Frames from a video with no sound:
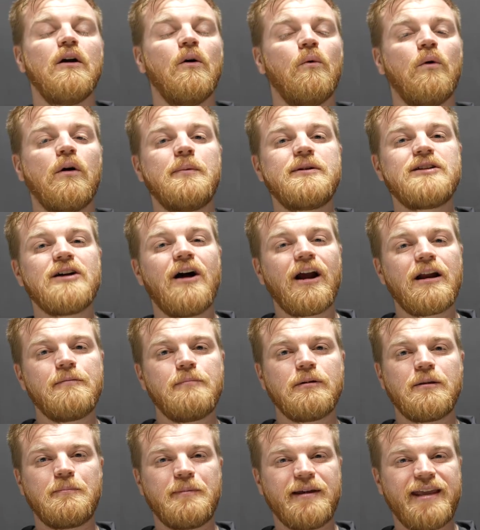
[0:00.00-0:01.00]
We're going to be talking
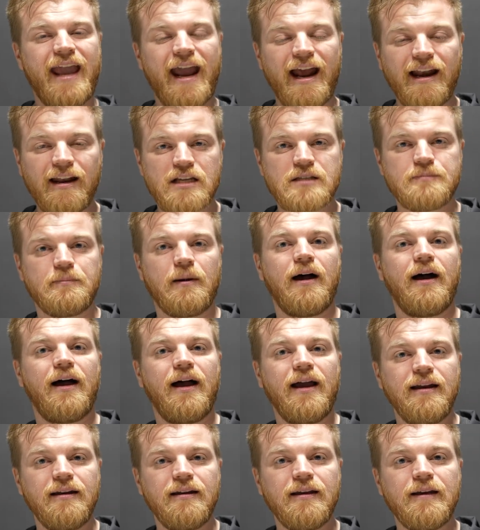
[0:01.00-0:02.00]
about the mechanics
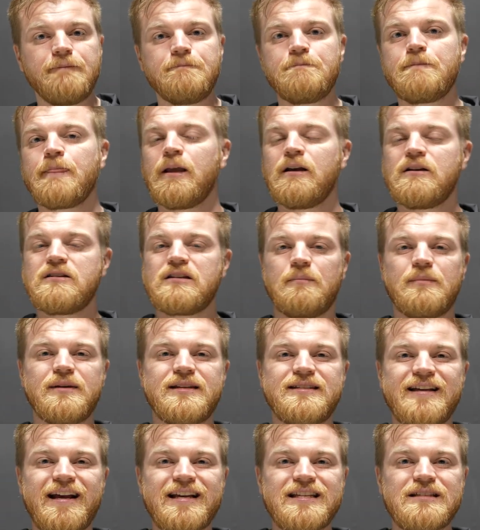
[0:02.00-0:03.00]
behind it, some
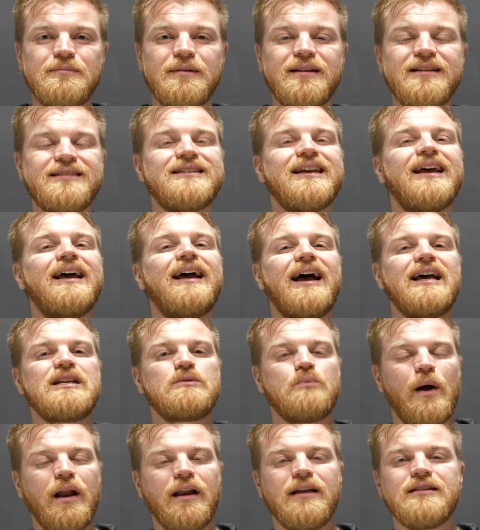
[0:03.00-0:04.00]
assessments,
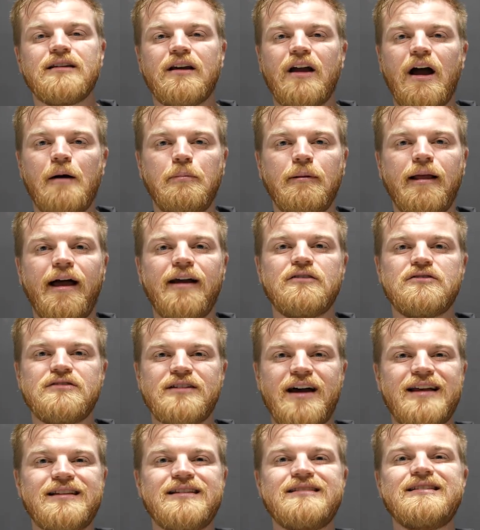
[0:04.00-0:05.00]
as well as a couple of
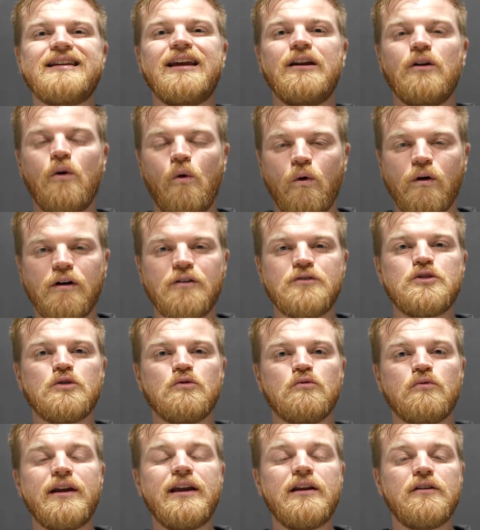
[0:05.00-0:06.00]
exercises in order to
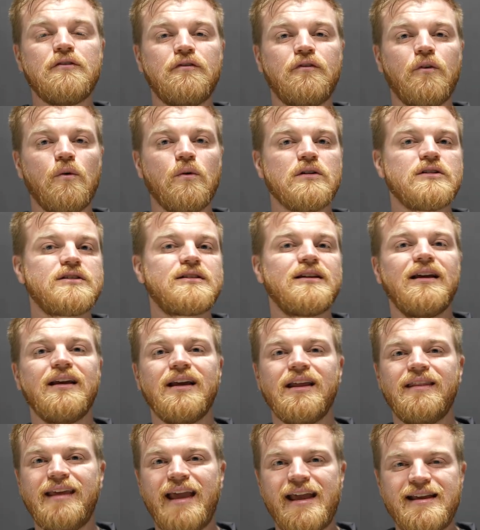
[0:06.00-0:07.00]
reinforce
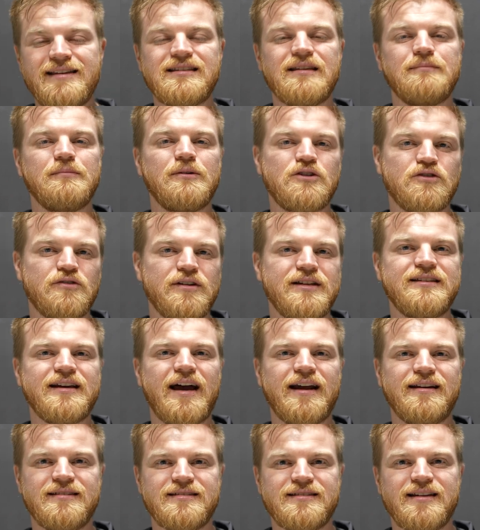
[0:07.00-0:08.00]
the asymmetry
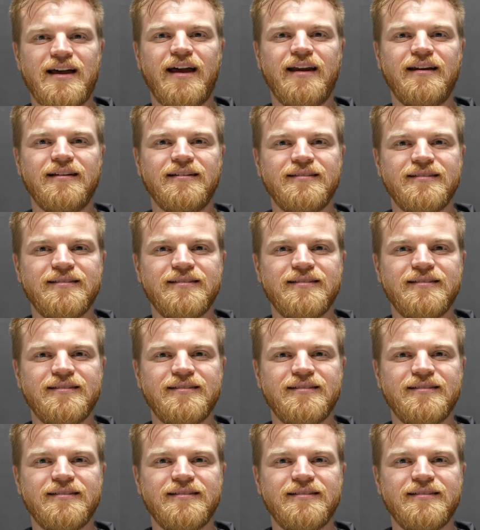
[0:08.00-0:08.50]
side to side.